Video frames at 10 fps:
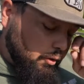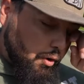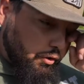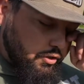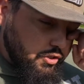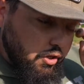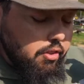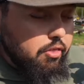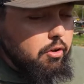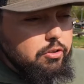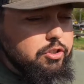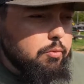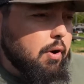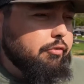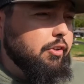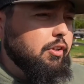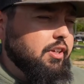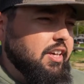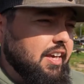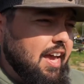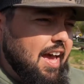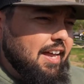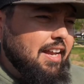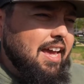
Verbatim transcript: motors those you're roughly looking at